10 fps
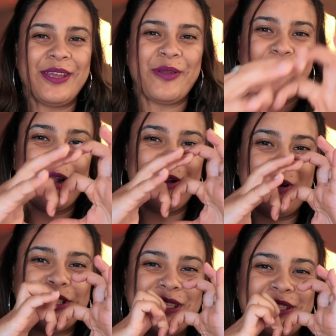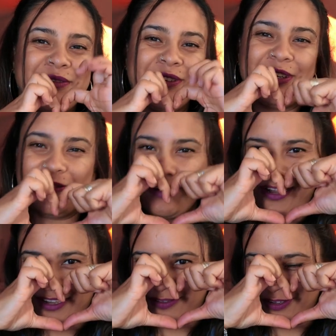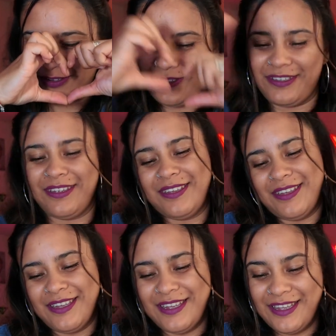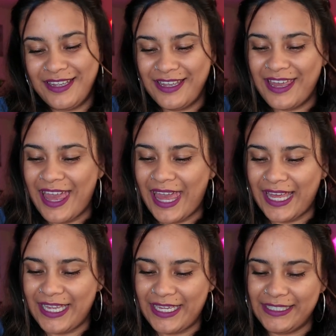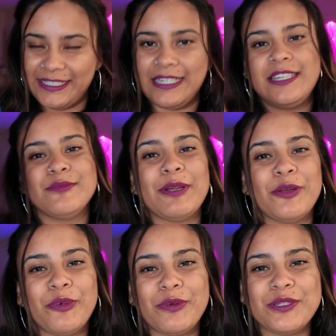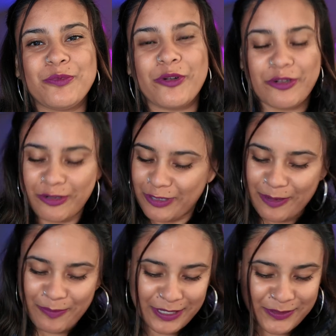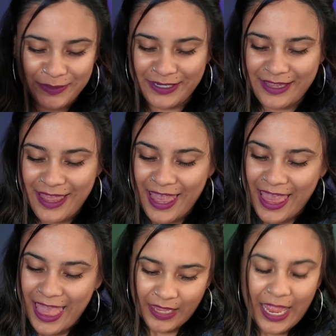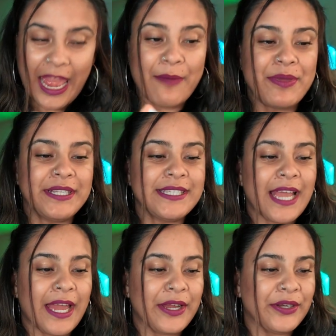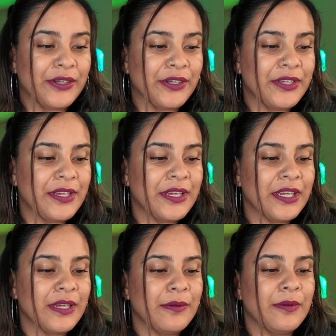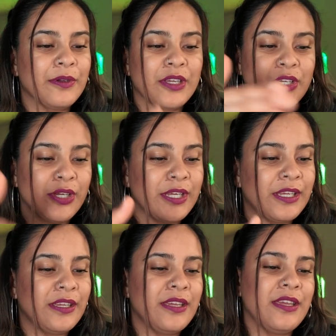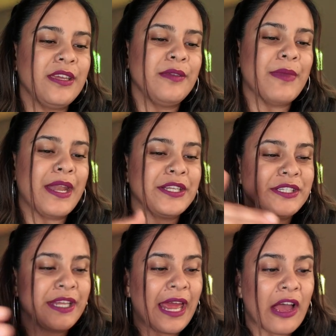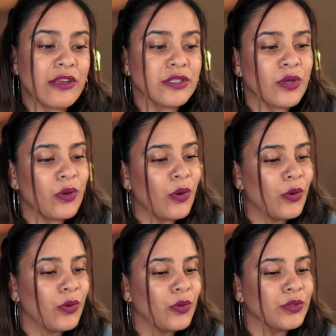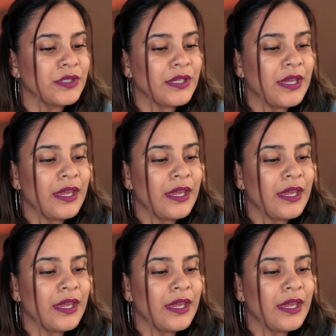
You're probably watching this video. I love you. And he's my number one supporter. Okay, back to it. I have been tired cooking, managing the household,